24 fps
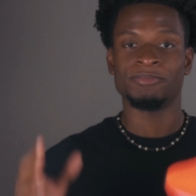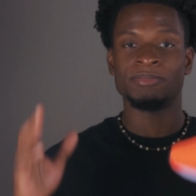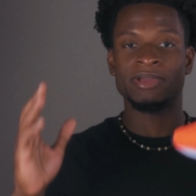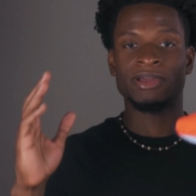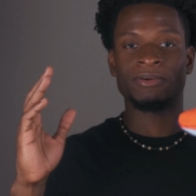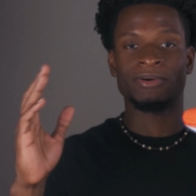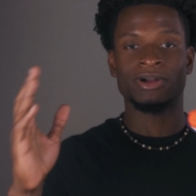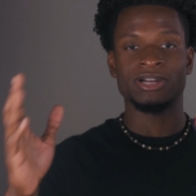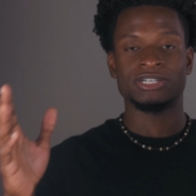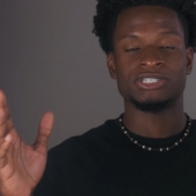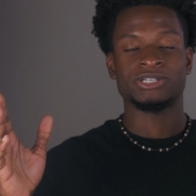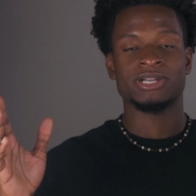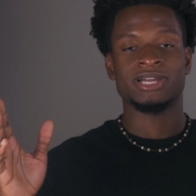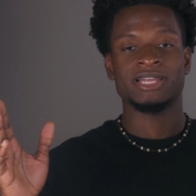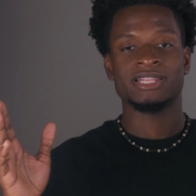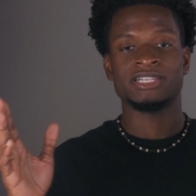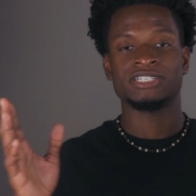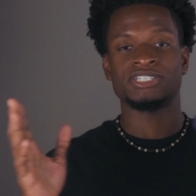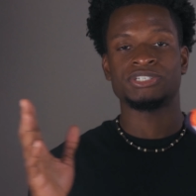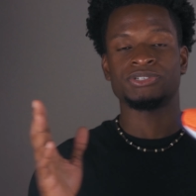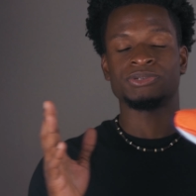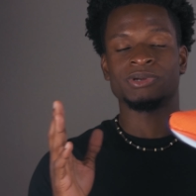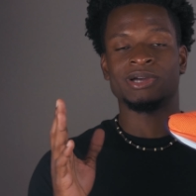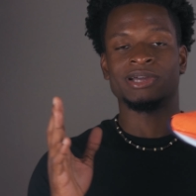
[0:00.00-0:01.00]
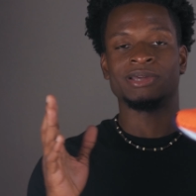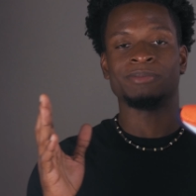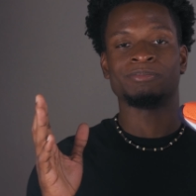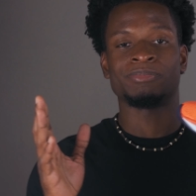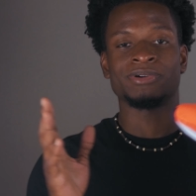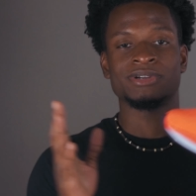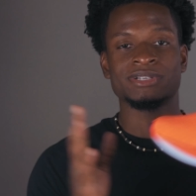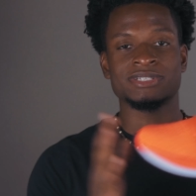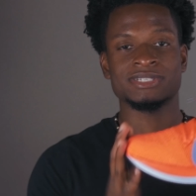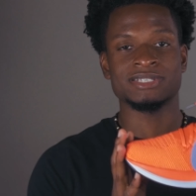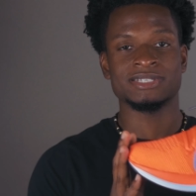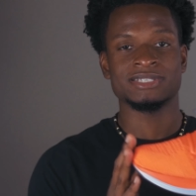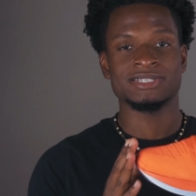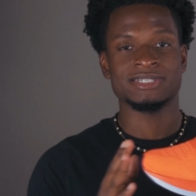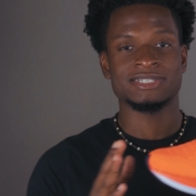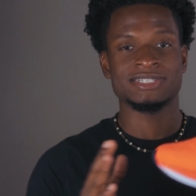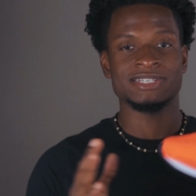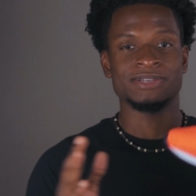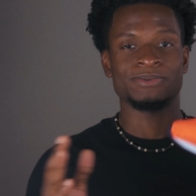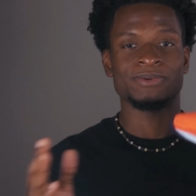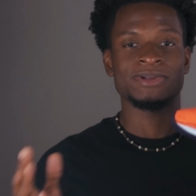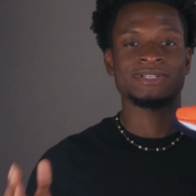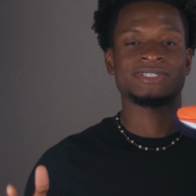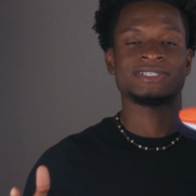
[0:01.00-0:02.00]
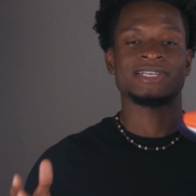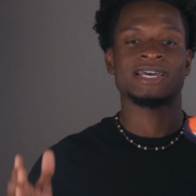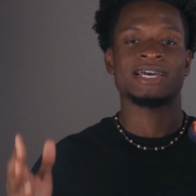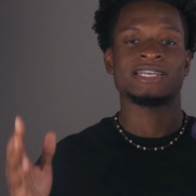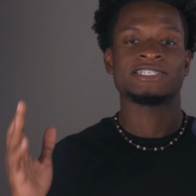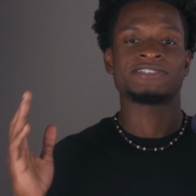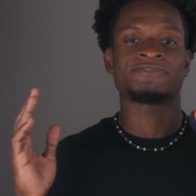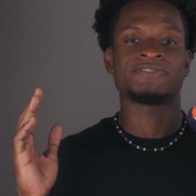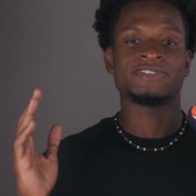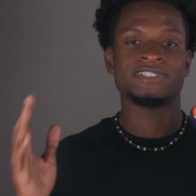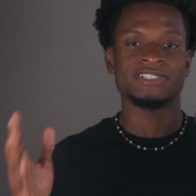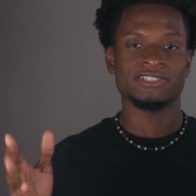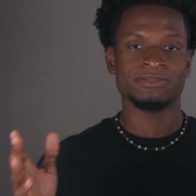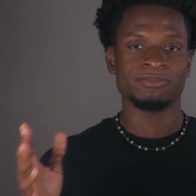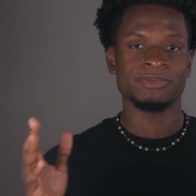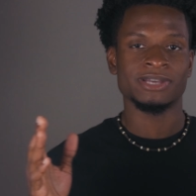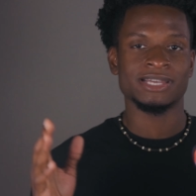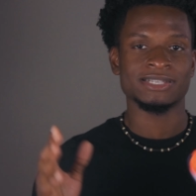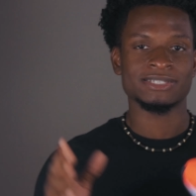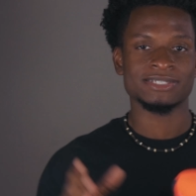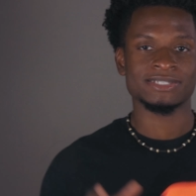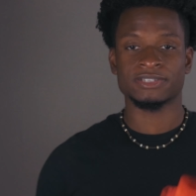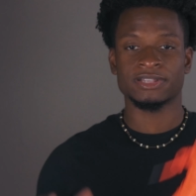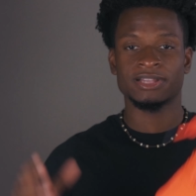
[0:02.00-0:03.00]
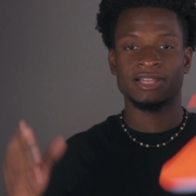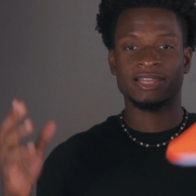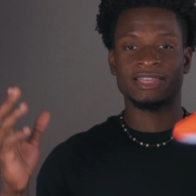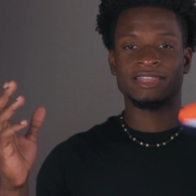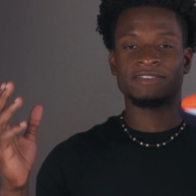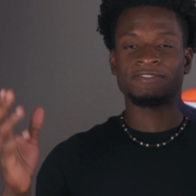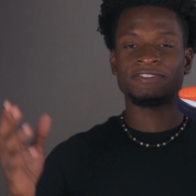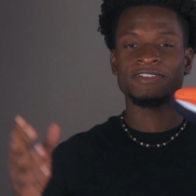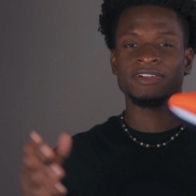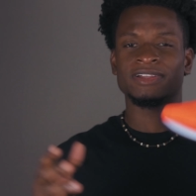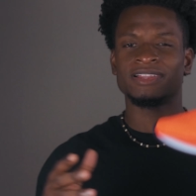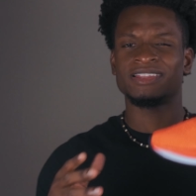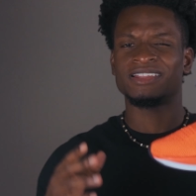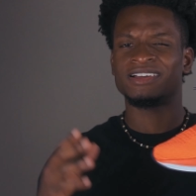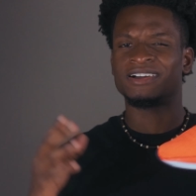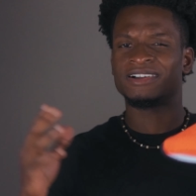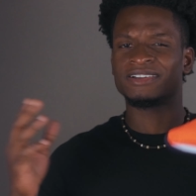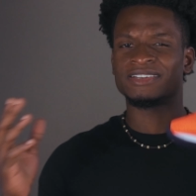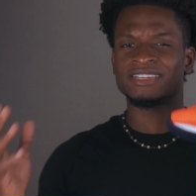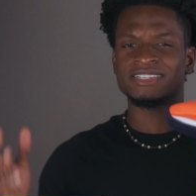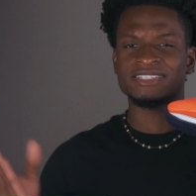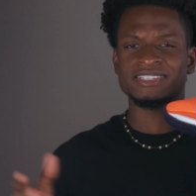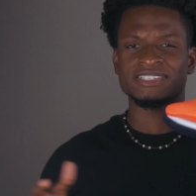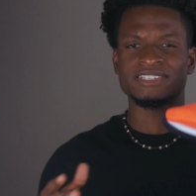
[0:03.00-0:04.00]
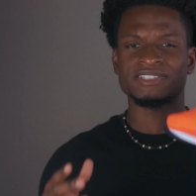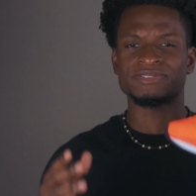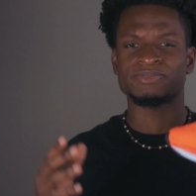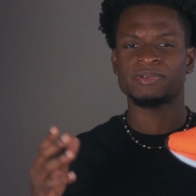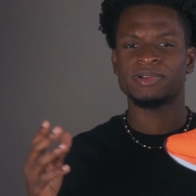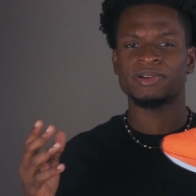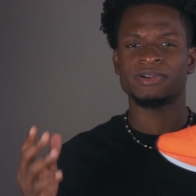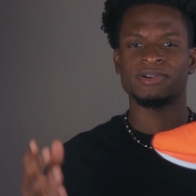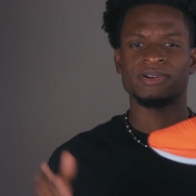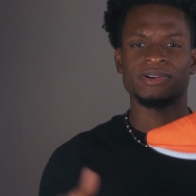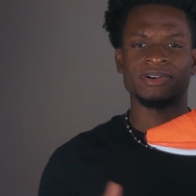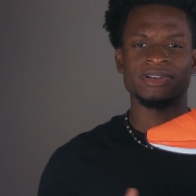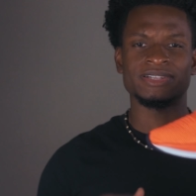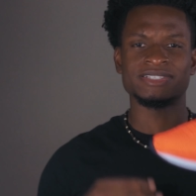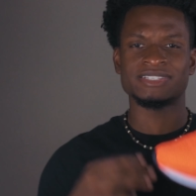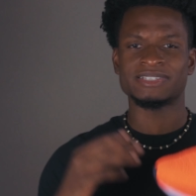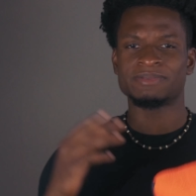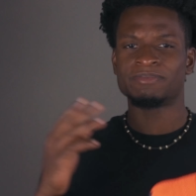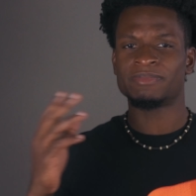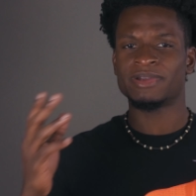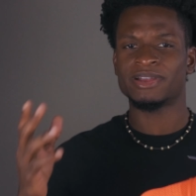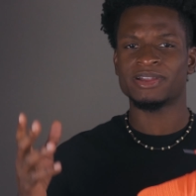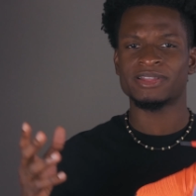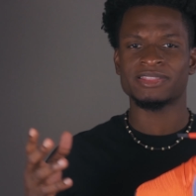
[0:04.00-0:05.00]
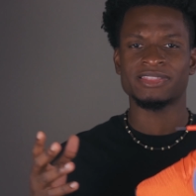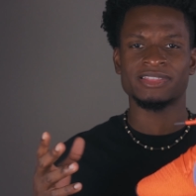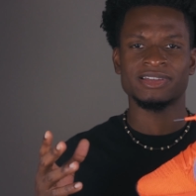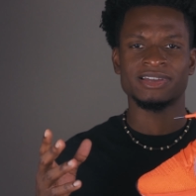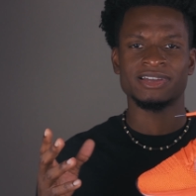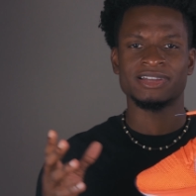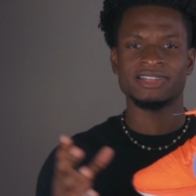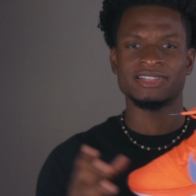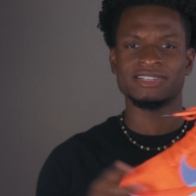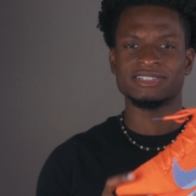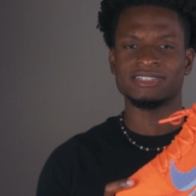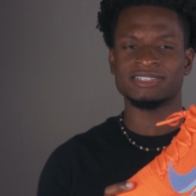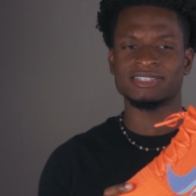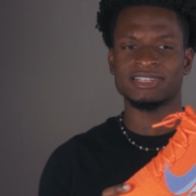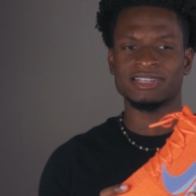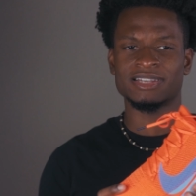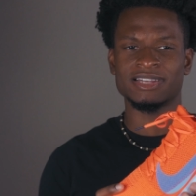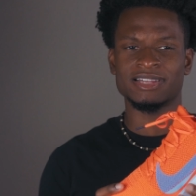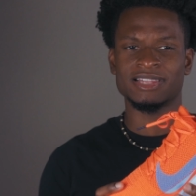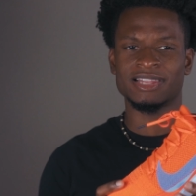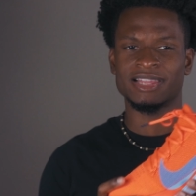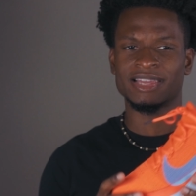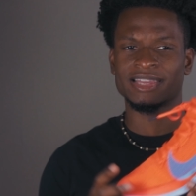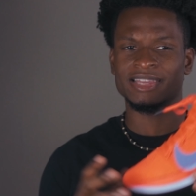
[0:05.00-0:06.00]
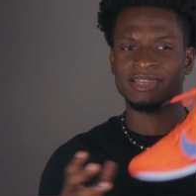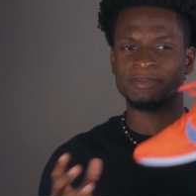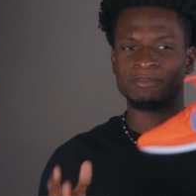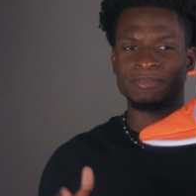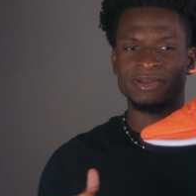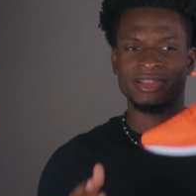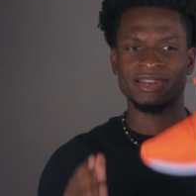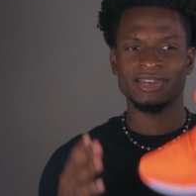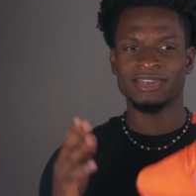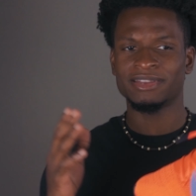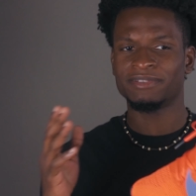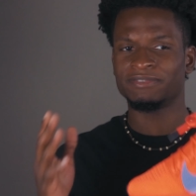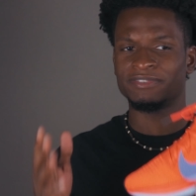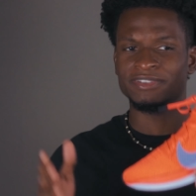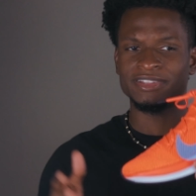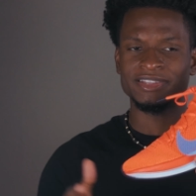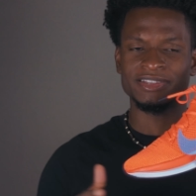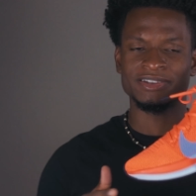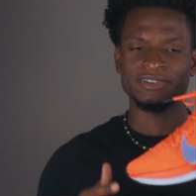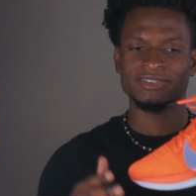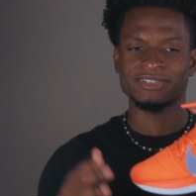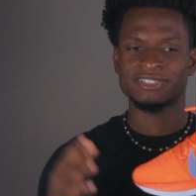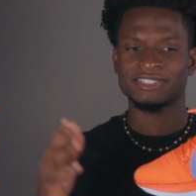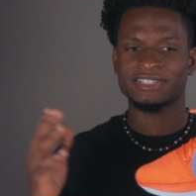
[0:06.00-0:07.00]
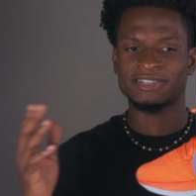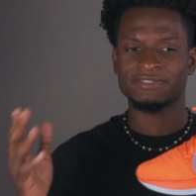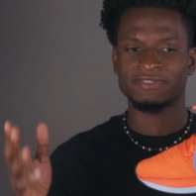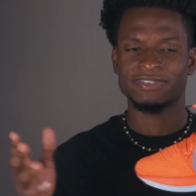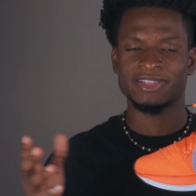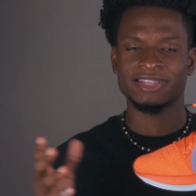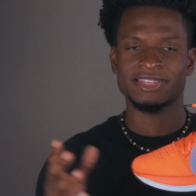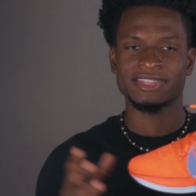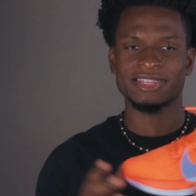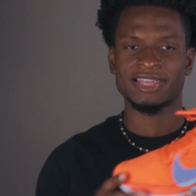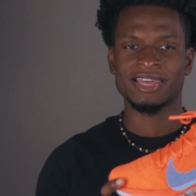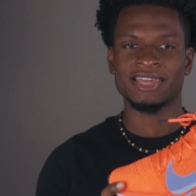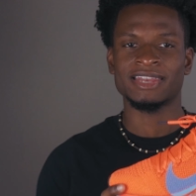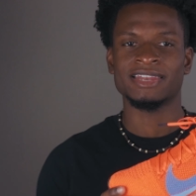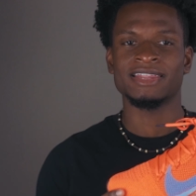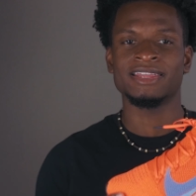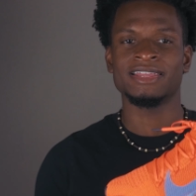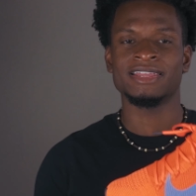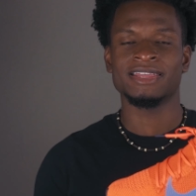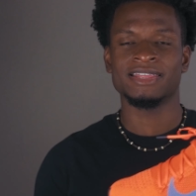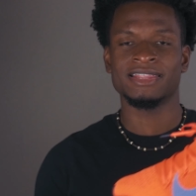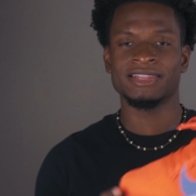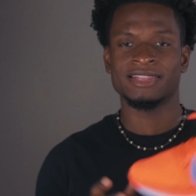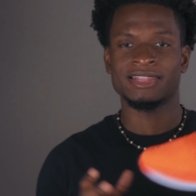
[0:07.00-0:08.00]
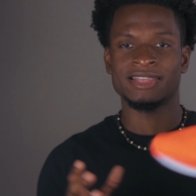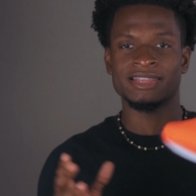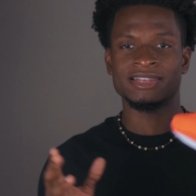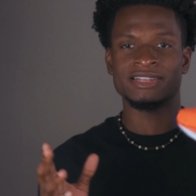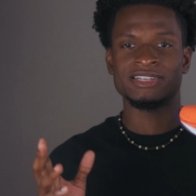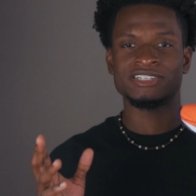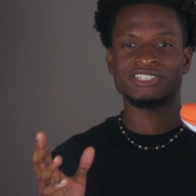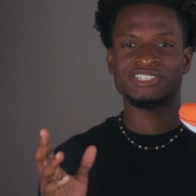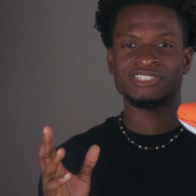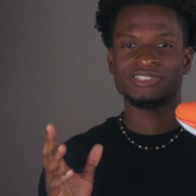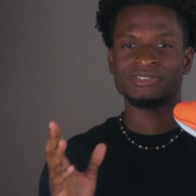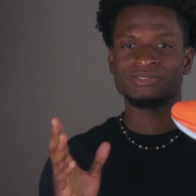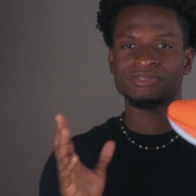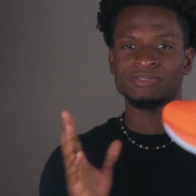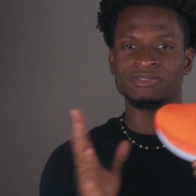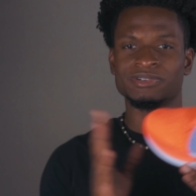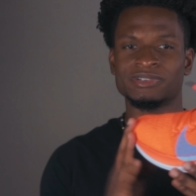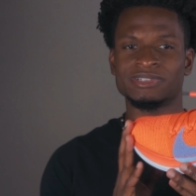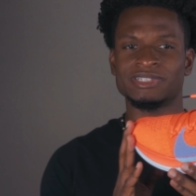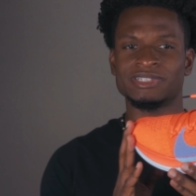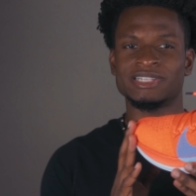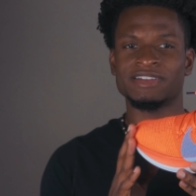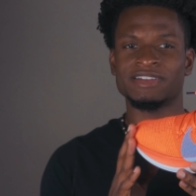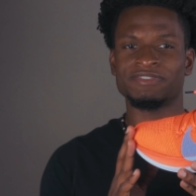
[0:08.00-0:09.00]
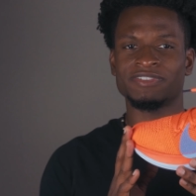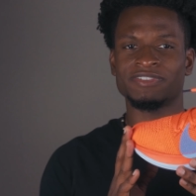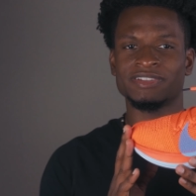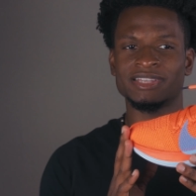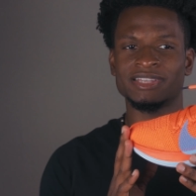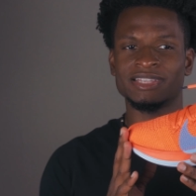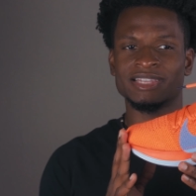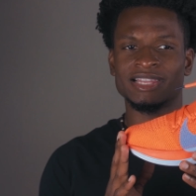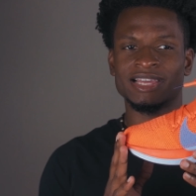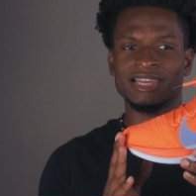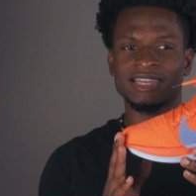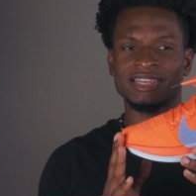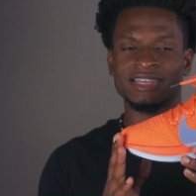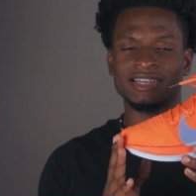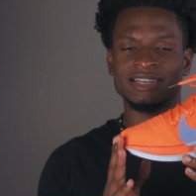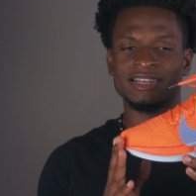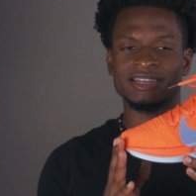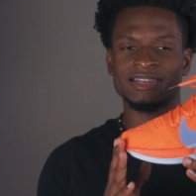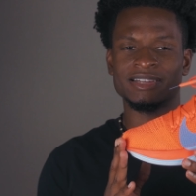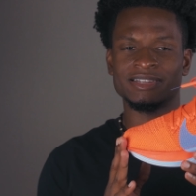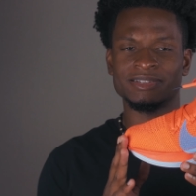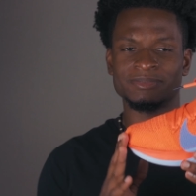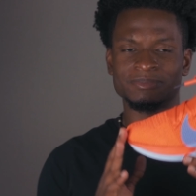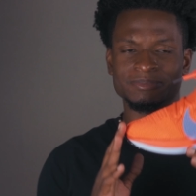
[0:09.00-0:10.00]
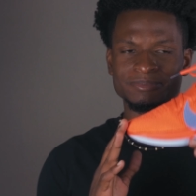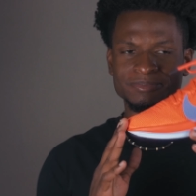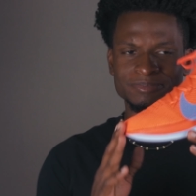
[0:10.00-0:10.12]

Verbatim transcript: You may want to try this shoe out in person to see what size fits you best. So like if you're a long distance runner or into marathons, uh, like competitively or stuff like that, then this shoe will definitely like uh,